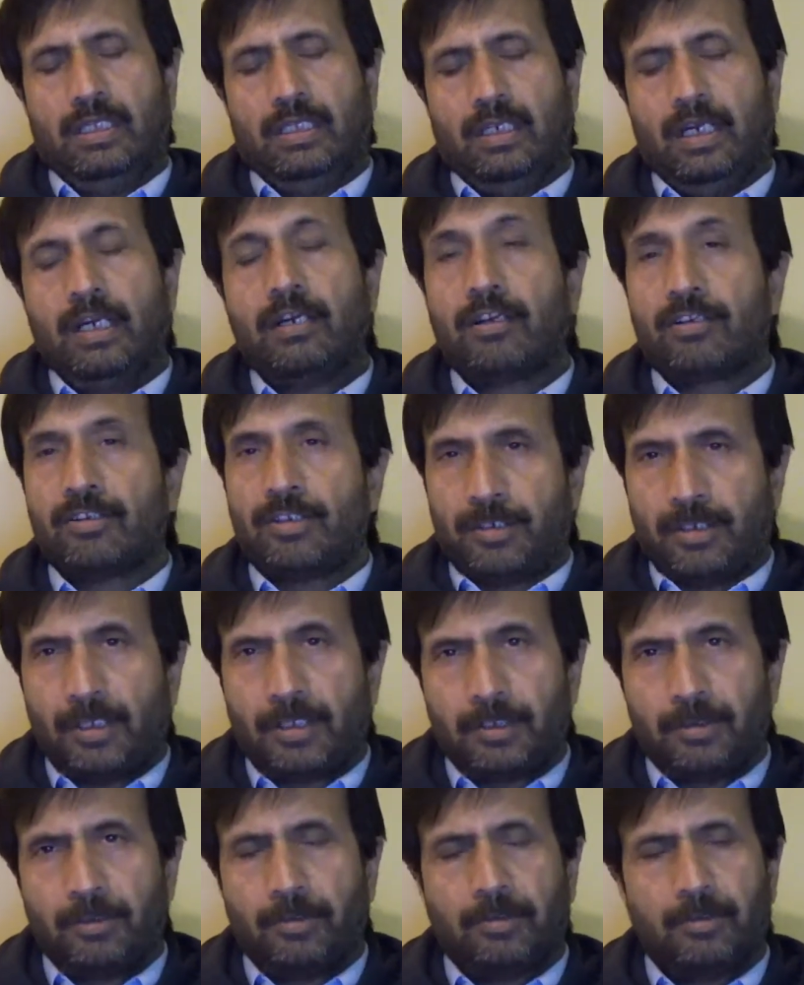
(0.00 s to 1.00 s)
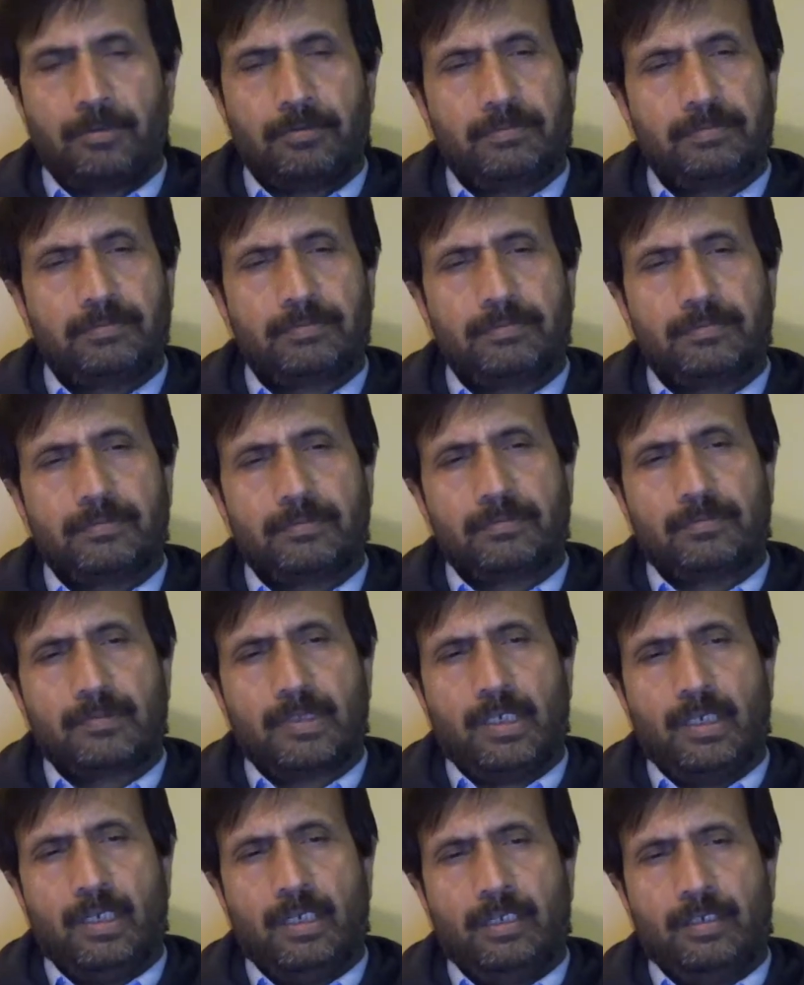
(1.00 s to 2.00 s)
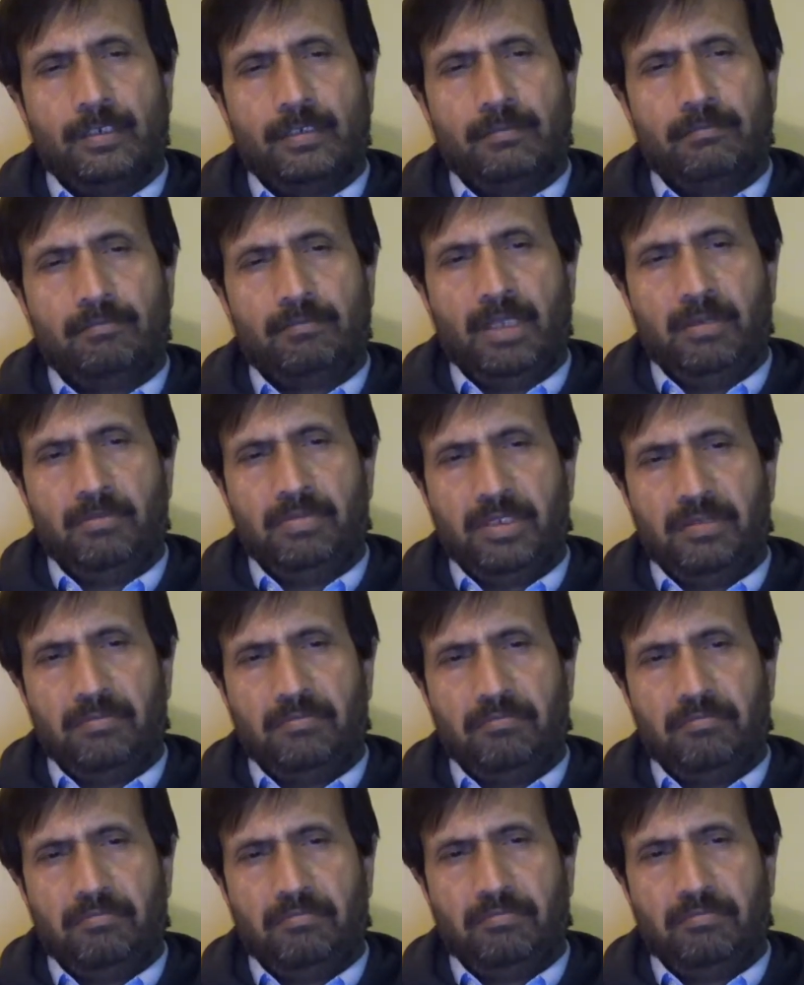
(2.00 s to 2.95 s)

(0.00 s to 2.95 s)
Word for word: under the tongue you know or maybe